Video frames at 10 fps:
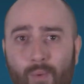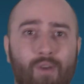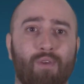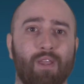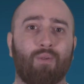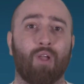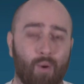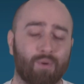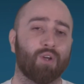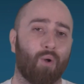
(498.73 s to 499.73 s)
where Regal
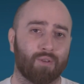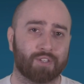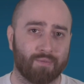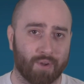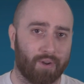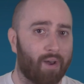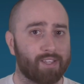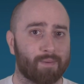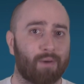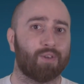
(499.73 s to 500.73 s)
was also not
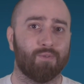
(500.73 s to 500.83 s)
nice about